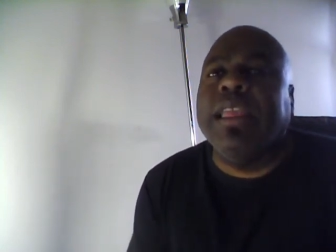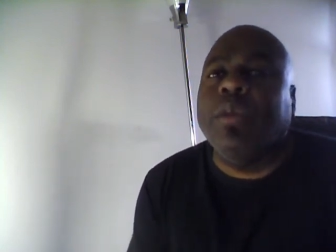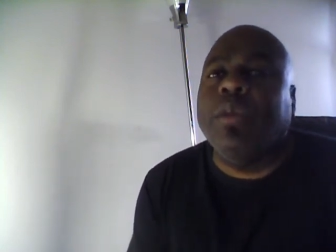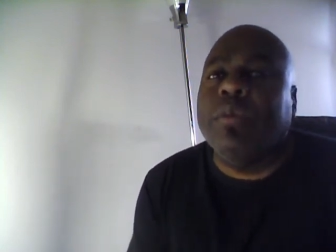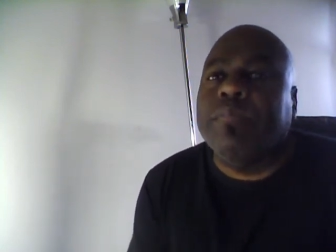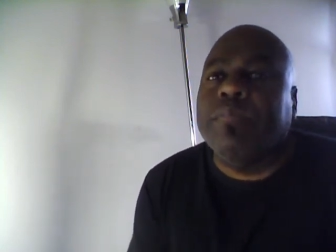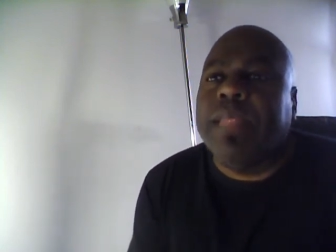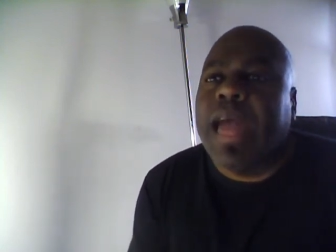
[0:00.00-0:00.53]
to
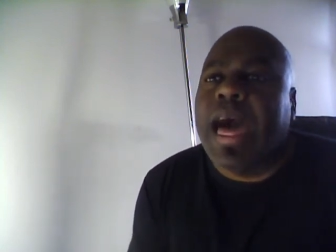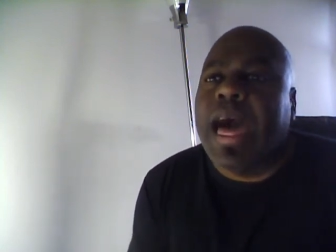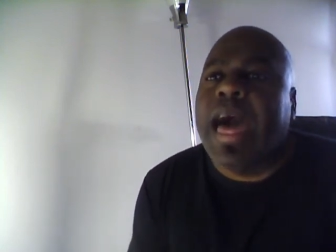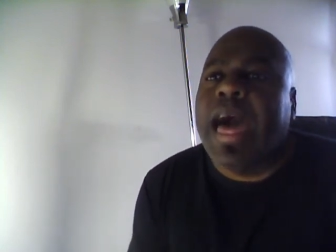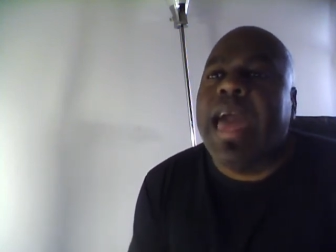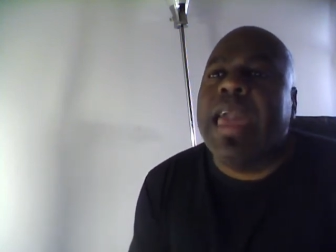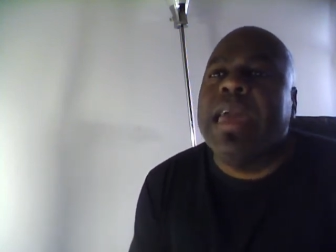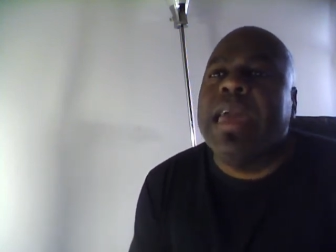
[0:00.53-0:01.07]

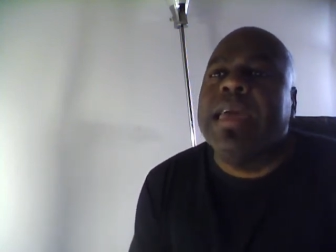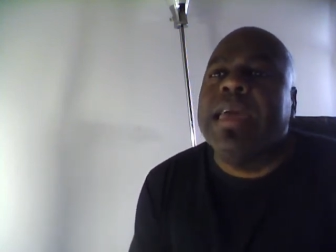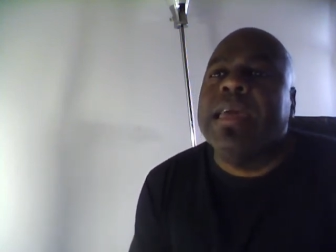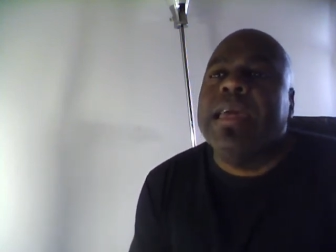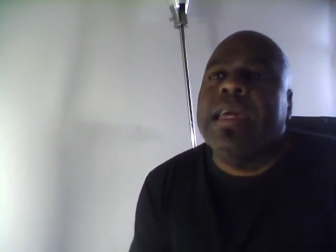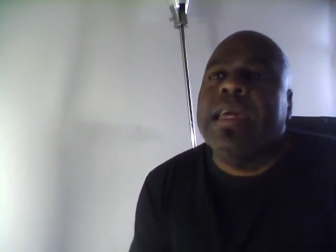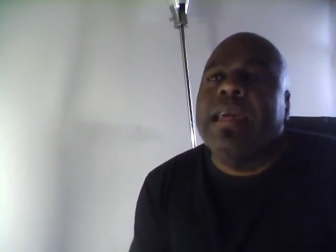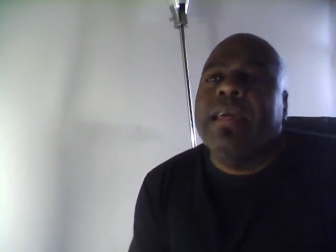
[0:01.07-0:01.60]
imply
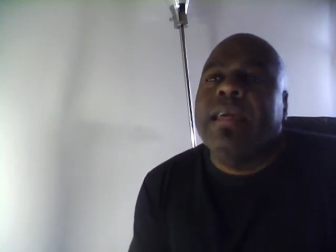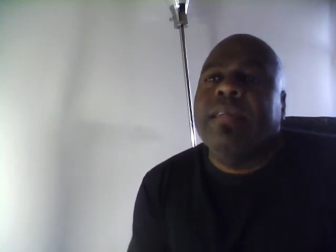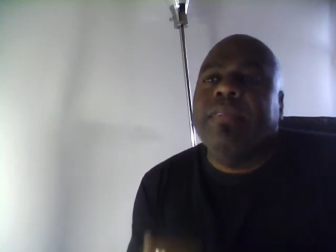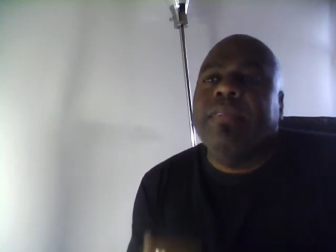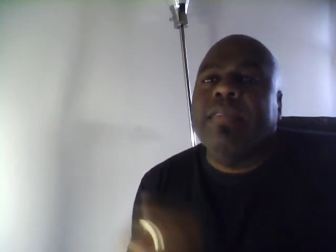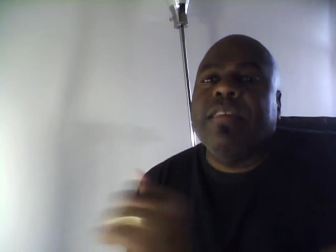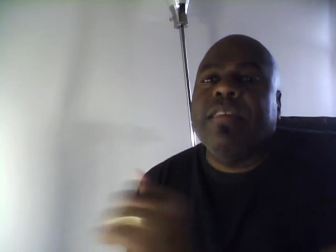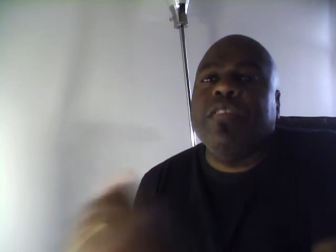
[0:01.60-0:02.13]

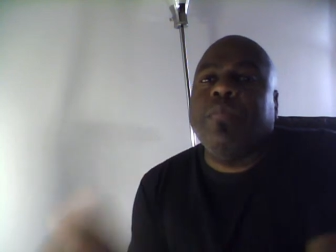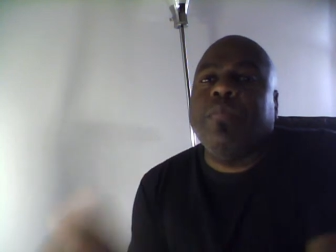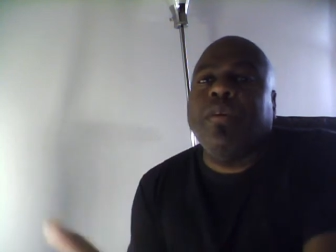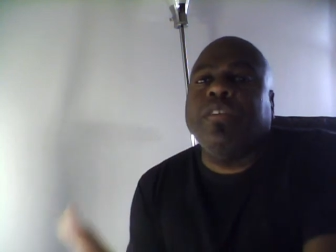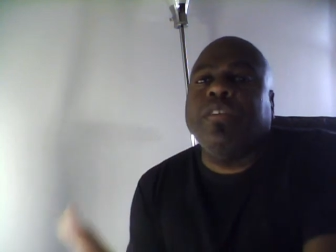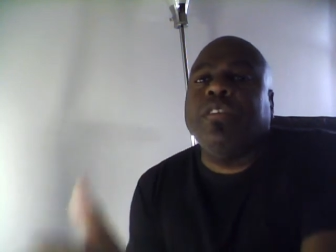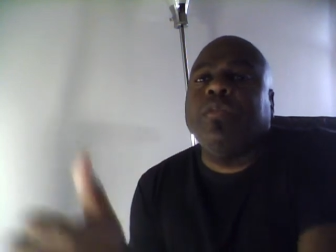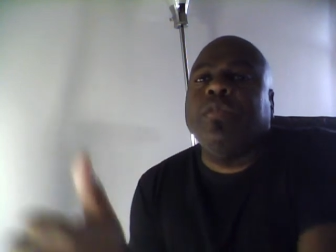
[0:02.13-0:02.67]
that this
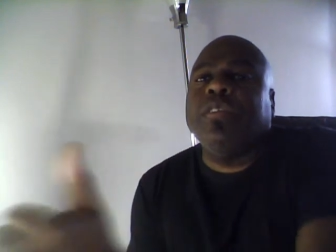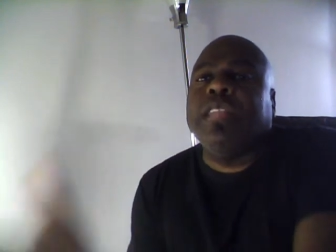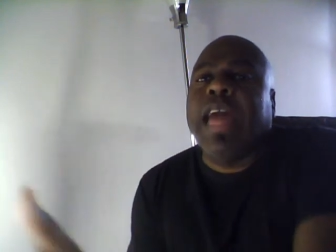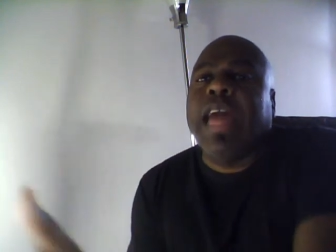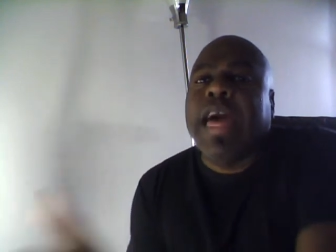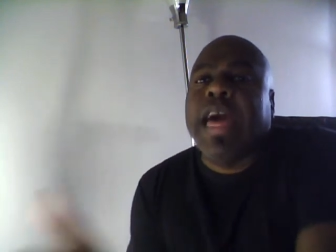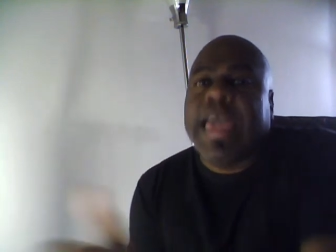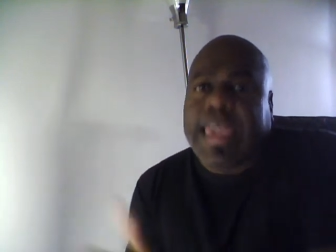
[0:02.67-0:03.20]
person was
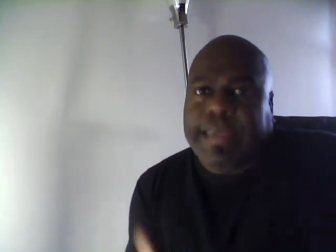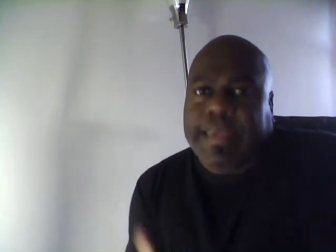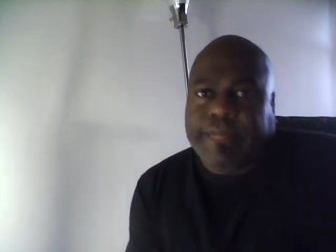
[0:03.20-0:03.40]
lying.